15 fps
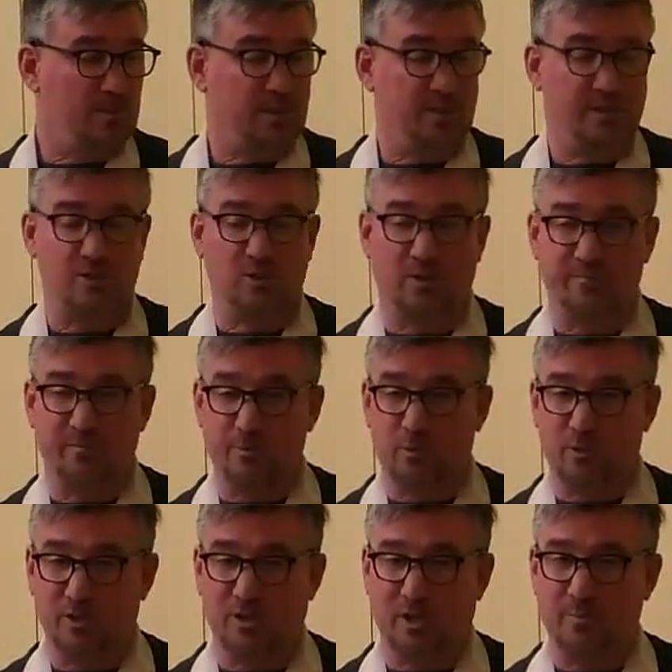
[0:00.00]
He's not
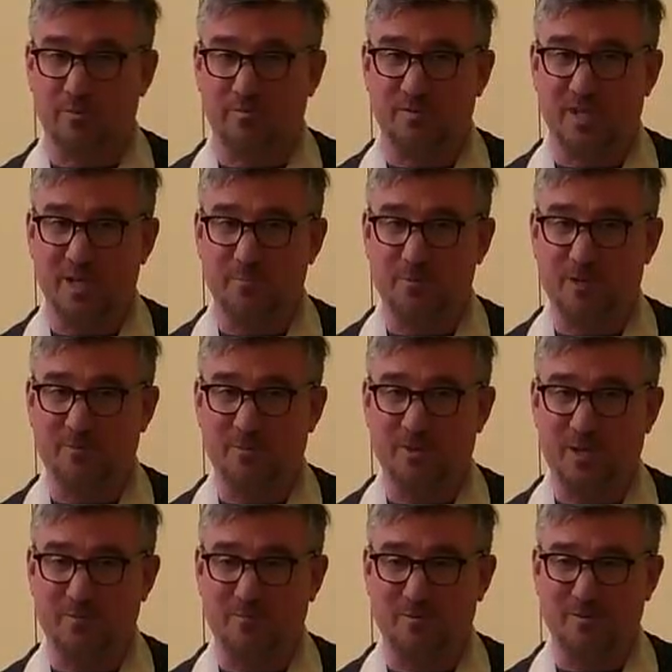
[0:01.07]
everyone's cup of tea,
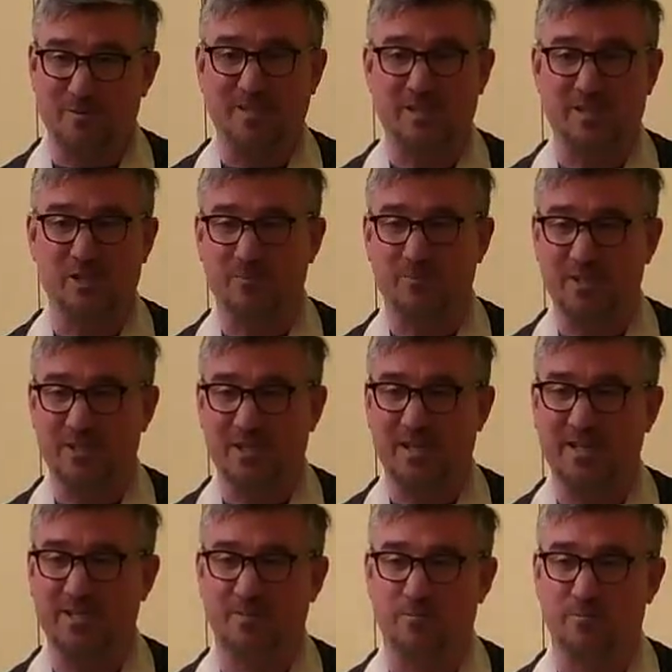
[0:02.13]
Padmasambhava, has to be
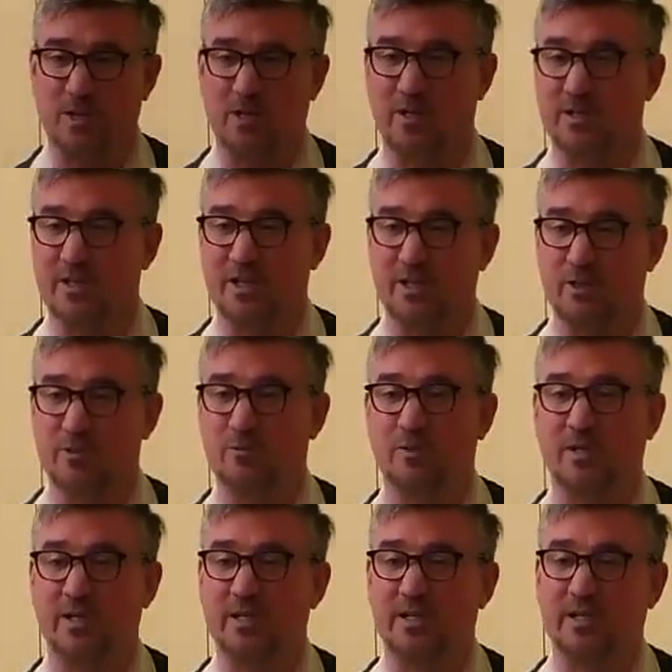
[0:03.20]
said, but you know,
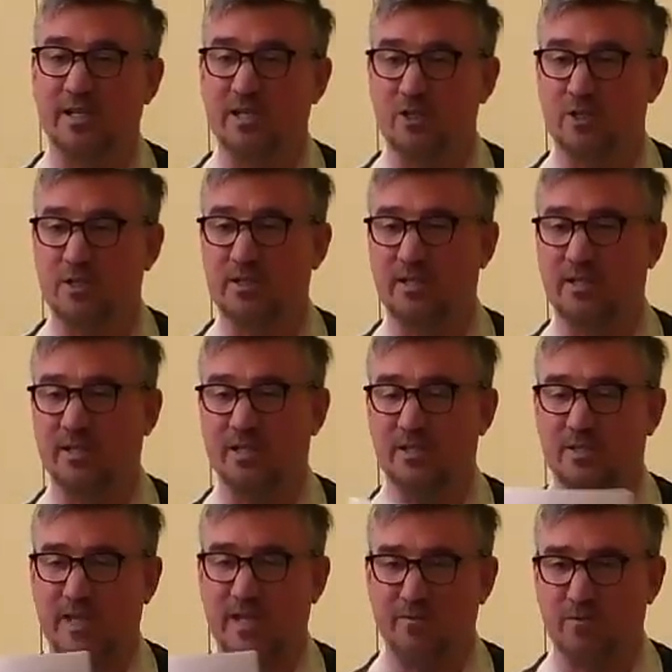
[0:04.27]
he's
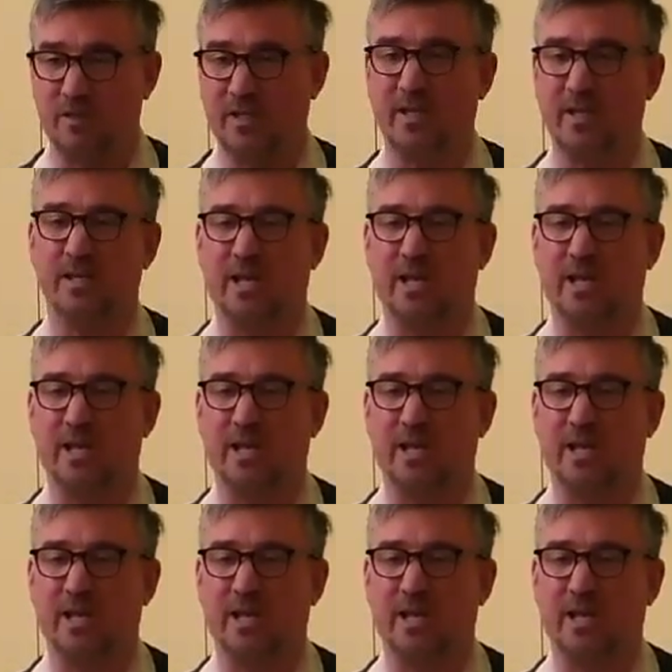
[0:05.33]
definitely in the